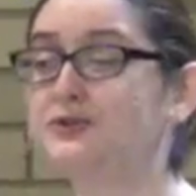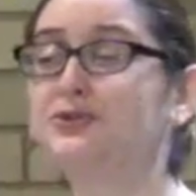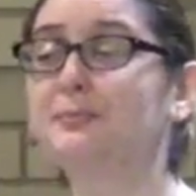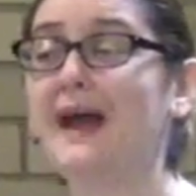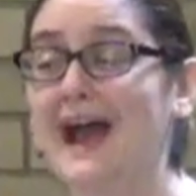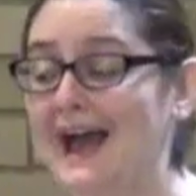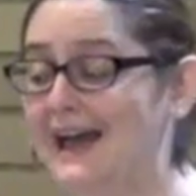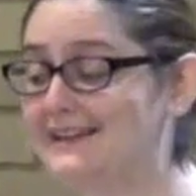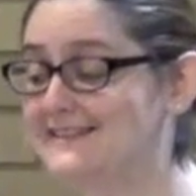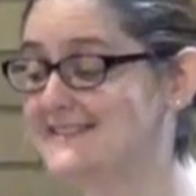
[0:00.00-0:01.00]
Through
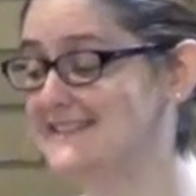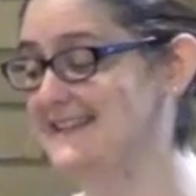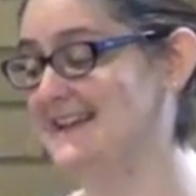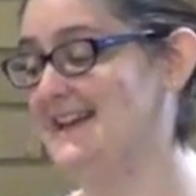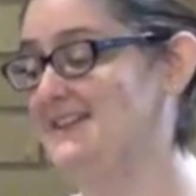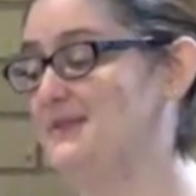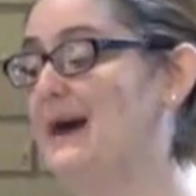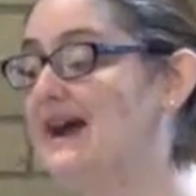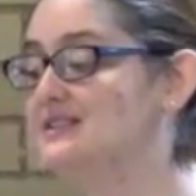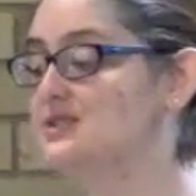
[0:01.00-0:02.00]
paths, the
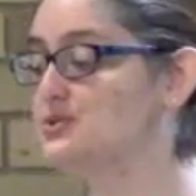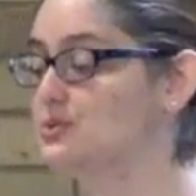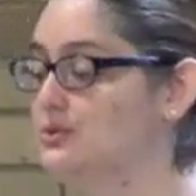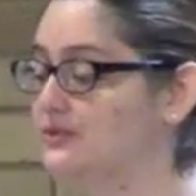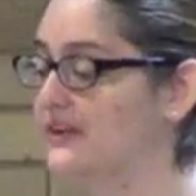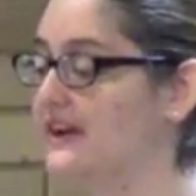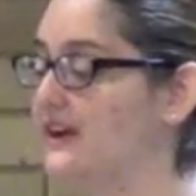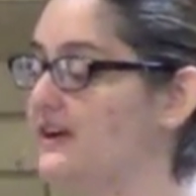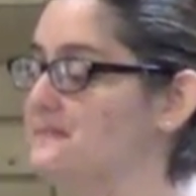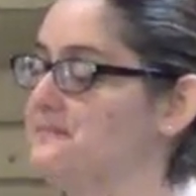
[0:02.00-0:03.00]
back-to-school
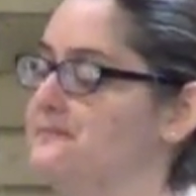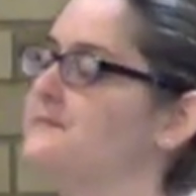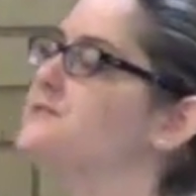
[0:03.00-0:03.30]
fair,